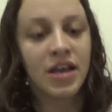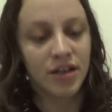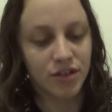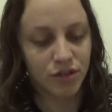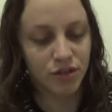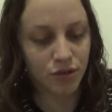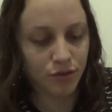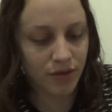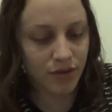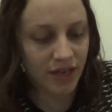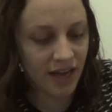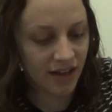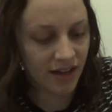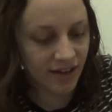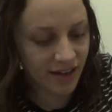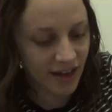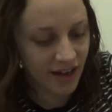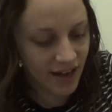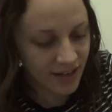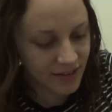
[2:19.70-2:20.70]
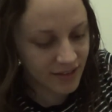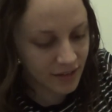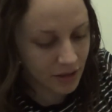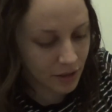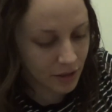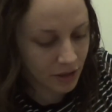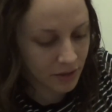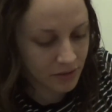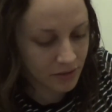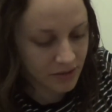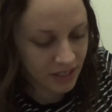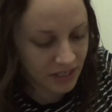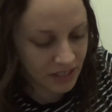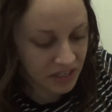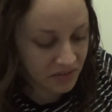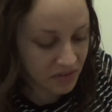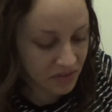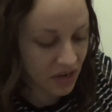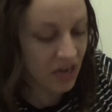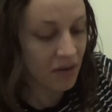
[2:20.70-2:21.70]
So yeah, it has a
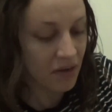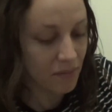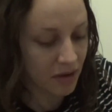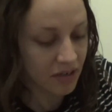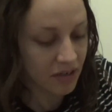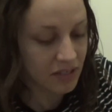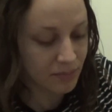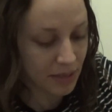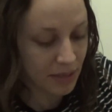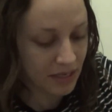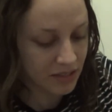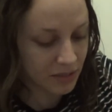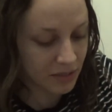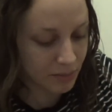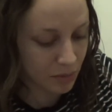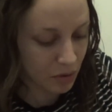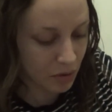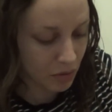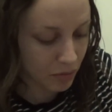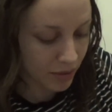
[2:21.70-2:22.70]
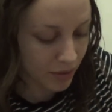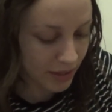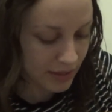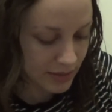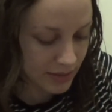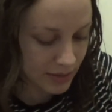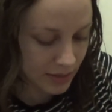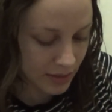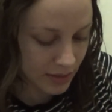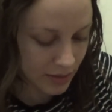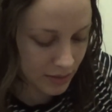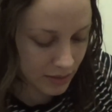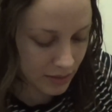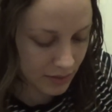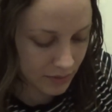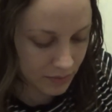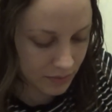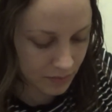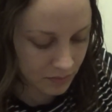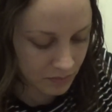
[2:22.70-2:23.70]
significant amount of space to put coins in.